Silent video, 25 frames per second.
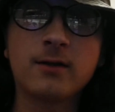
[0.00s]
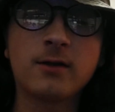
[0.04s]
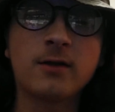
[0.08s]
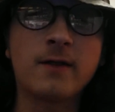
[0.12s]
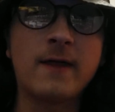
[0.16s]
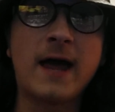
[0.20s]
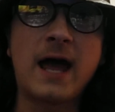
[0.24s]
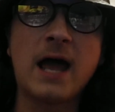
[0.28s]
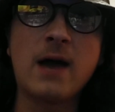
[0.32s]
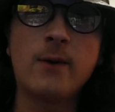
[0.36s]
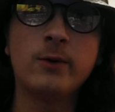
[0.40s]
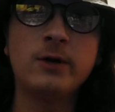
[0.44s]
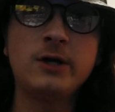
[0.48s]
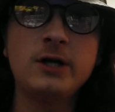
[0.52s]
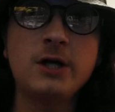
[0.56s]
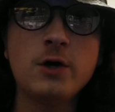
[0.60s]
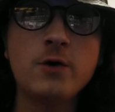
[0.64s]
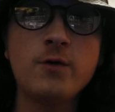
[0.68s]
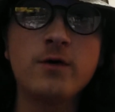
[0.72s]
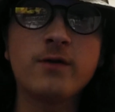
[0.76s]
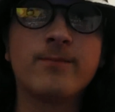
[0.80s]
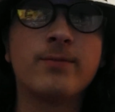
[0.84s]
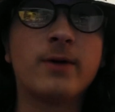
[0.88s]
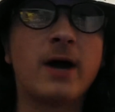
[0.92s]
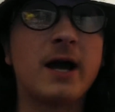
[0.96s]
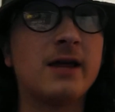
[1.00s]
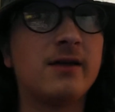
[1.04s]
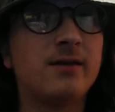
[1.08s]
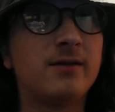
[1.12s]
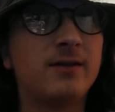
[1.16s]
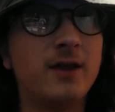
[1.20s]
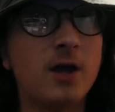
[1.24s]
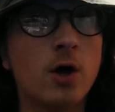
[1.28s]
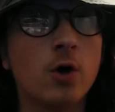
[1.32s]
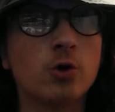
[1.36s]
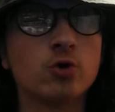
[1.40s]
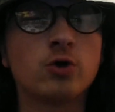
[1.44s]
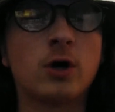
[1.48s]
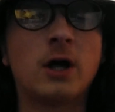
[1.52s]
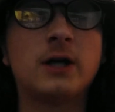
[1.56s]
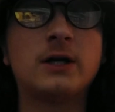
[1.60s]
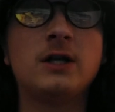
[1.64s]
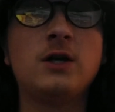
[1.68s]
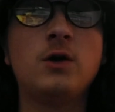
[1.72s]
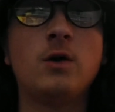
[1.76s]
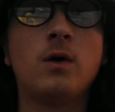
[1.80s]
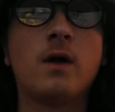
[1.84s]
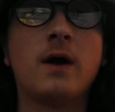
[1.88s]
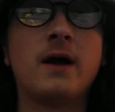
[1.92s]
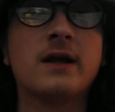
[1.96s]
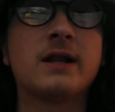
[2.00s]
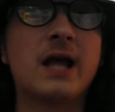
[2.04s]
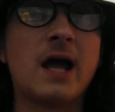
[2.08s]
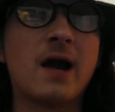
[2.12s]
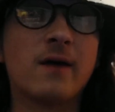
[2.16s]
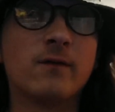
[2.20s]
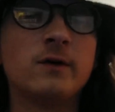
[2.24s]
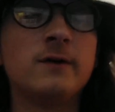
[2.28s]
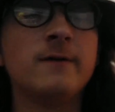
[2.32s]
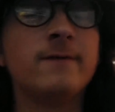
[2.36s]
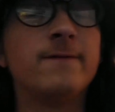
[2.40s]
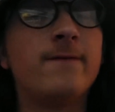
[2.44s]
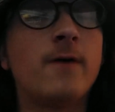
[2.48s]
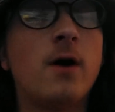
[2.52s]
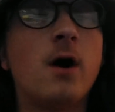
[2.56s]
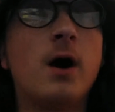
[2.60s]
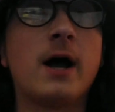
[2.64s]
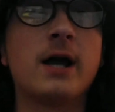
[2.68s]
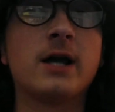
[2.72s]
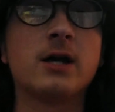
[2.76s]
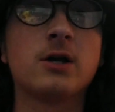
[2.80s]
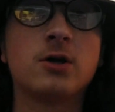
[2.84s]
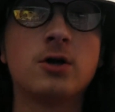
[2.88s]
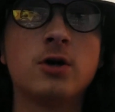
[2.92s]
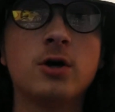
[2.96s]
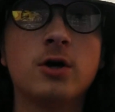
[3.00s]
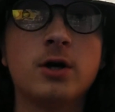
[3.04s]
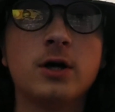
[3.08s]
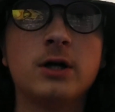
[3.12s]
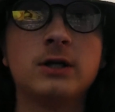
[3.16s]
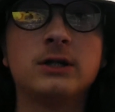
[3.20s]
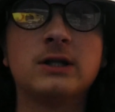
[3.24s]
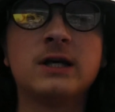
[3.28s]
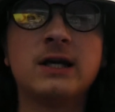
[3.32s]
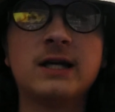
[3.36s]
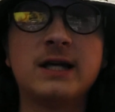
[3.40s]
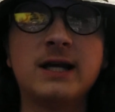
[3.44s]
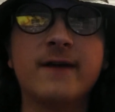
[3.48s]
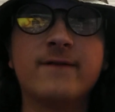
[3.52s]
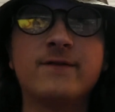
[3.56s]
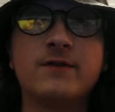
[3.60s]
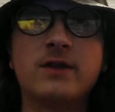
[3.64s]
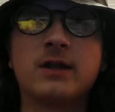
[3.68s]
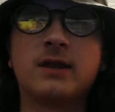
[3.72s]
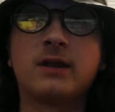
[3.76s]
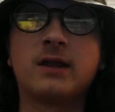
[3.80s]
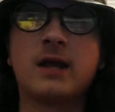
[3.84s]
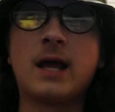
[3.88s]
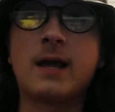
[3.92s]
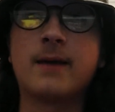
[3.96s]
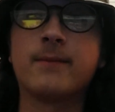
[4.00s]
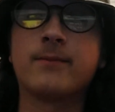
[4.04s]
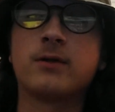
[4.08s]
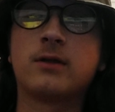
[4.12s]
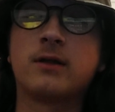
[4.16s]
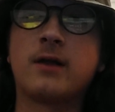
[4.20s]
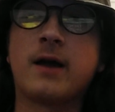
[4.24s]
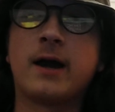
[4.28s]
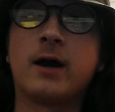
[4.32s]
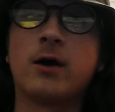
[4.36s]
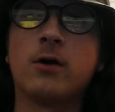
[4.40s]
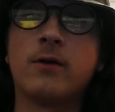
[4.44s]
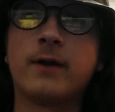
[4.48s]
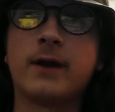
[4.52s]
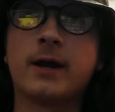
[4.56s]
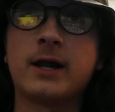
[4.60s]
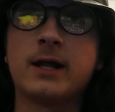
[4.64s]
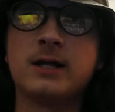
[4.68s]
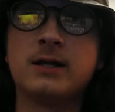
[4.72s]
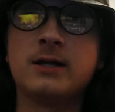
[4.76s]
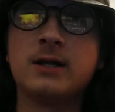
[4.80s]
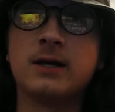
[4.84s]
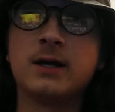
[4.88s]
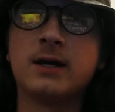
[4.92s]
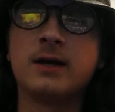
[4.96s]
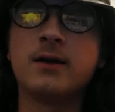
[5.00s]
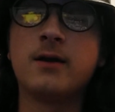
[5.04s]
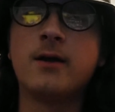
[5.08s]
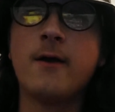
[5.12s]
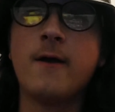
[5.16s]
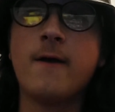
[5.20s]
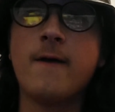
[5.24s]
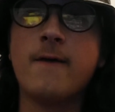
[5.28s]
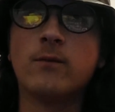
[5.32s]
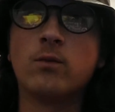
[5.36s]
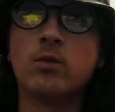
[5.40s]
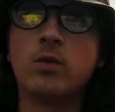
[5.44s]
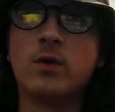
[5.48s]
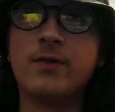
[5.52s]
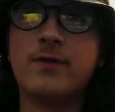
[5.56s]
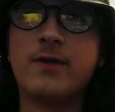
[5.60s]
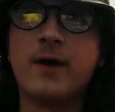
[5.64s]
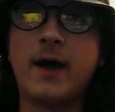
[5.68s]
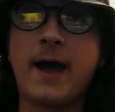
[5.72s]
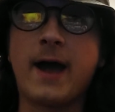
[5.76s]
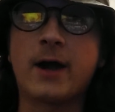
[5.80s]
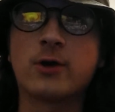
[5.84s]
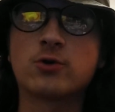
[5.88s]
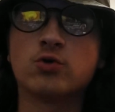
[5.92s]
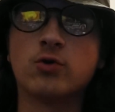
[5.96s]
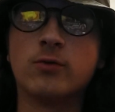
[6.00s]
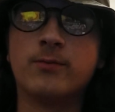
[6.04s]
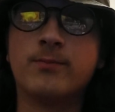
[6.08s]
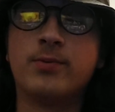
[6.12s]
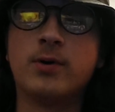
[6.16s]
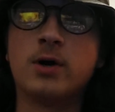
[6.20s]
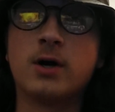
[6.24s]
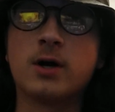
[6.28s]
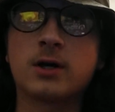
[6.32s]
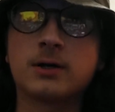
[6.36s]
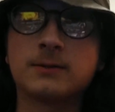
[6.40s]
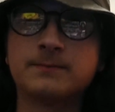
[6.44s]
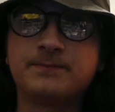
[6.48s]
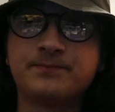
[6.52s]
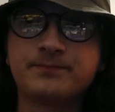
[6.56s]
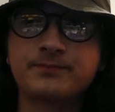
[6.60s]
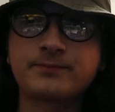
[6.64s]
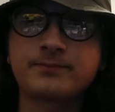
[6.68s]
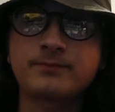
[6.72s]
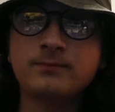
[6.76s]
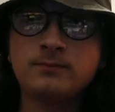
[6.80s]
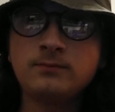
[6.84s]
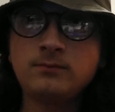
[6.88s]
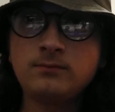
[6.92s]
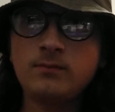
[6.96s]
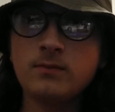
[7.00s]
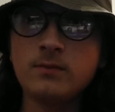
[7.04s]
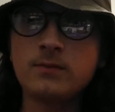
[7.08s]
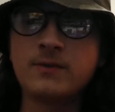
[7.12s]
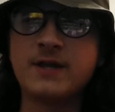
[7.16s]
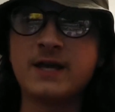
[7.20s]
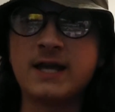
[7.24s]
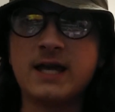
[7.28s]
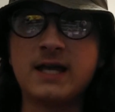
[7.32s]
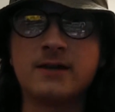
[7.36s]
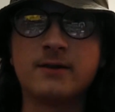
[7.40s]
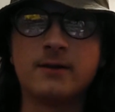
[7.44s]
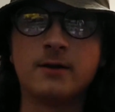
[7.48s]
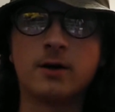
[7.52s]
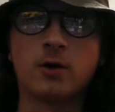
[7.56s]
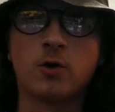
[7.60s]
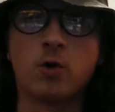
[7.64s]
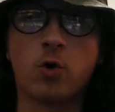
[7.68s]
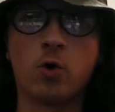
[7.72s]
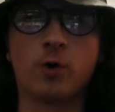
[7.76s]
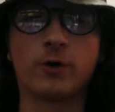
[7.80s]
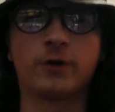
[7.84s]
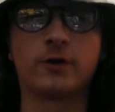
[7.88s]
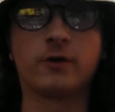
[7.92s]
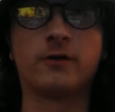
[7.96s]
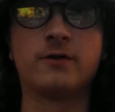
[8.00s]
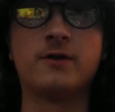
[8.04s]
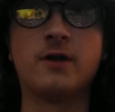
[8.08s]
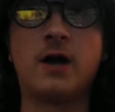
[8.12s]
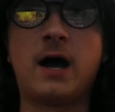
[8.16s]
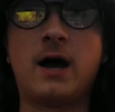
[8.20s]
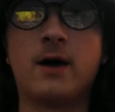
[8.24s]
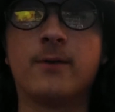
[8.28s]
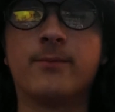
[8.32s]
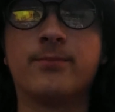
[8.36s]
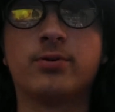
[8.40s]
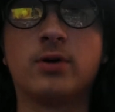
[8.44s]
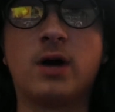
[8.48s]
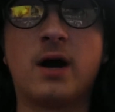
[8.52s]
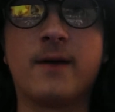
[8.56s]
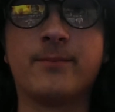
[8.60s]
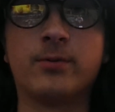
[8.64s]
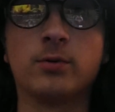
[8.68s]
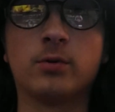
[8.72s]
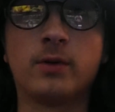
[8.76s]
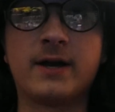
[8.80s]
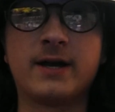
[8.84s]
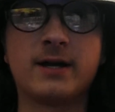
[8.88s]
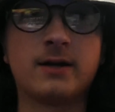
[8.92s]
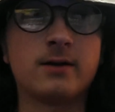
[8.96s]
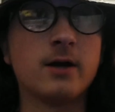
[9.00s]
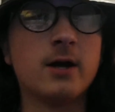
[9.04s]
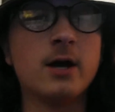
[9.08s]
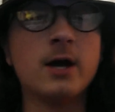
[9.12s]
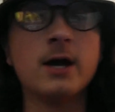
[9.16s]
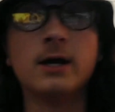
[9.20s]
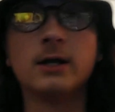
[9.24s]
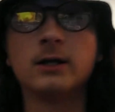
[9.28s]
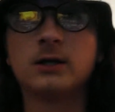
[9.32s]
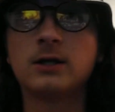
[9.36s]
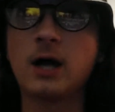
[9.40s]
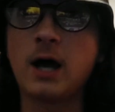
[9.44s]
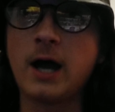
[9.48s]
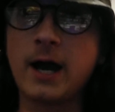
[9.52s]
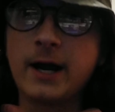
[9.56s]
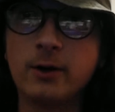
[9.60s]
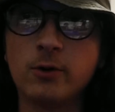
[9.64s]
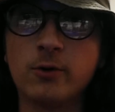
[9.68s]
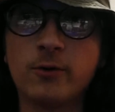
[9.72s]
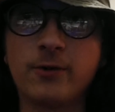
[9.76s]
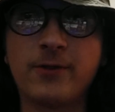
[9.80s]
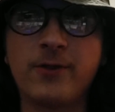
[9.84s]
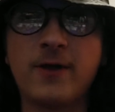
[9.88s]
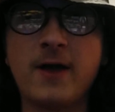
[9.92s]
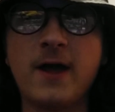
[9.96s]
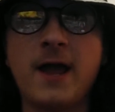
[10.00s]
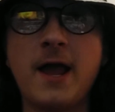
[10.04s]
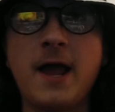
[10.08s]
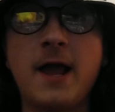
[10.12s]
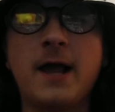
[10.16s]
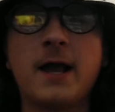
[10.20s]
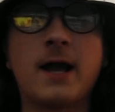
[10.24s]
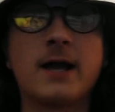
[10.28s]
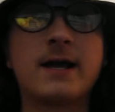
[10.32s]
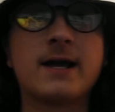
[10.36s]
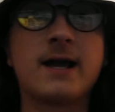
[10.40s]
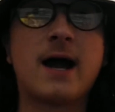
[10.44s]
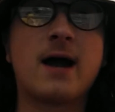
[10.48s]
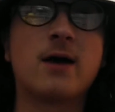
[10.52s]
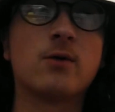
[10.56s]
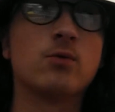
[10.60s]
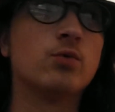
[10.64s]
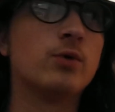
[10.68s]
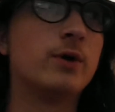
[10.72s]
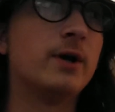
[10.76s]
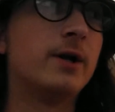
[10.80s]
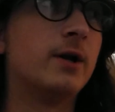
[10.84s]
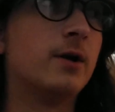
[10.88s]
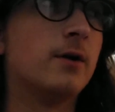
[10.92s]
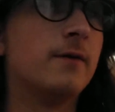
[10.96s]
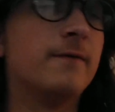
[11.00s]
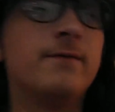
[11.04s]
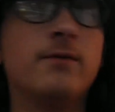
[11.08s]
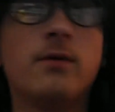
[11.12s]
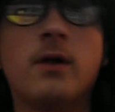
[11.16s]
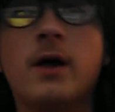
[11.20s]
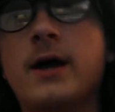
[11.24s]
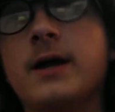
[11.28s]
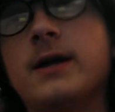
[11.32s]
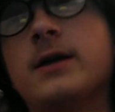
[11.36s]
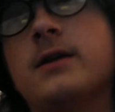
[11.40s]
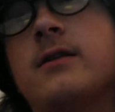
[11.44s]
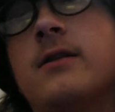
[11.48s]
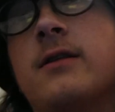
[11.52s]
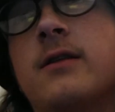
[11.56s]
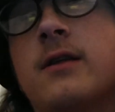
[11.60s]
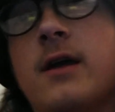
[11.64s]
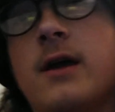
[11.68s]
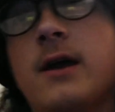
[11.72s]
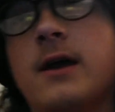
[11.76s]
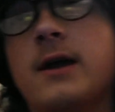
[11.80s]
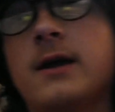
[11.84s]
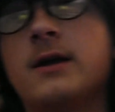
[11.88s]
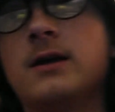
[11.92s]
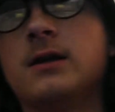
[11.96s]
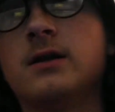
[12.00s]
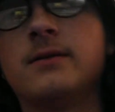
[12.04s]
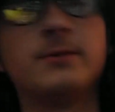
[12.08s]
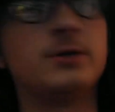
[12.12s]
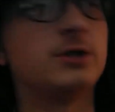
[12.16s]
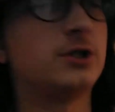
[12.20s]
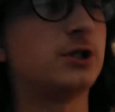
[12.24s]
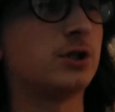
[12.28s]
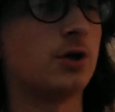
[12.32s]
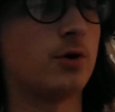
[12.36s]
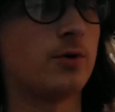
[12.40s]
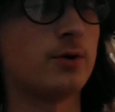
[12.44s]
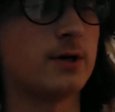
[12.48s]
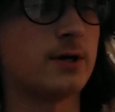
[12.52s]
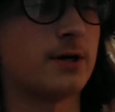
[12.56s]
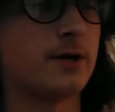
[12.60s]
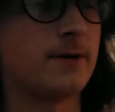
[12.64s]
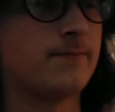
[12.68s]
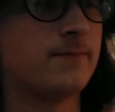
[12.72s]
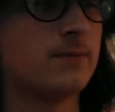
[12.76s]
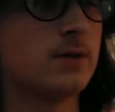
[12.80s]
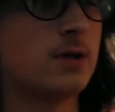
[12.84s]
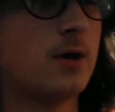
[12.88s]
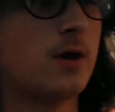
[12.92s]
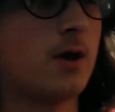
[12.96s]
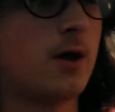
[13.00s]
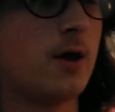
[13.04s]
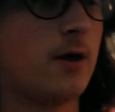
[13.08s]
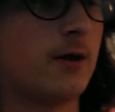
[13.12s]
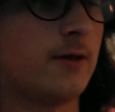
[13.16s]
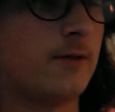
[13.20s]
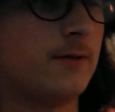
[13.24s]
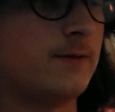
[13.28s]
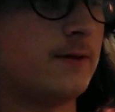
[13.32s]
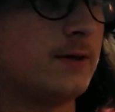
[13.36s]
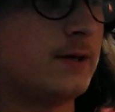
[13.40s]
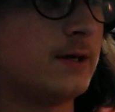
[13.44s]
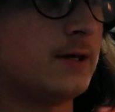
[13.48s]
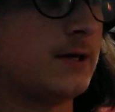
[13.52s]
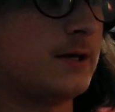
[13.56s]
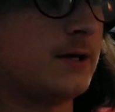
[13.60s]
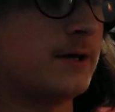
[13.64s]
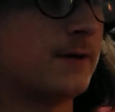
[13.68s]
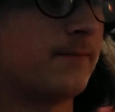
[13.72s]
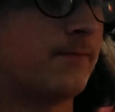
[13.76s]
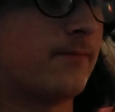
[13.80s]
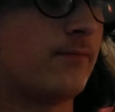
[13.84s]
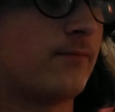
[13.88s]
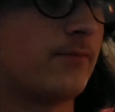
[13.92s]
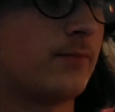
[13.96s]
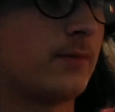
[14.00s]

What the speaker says: that I would use, but I still tried to utilize every font I could to give the same style that I did with the actual book. Of course, there's not a proper, title thing. I got rid of say, let me show you the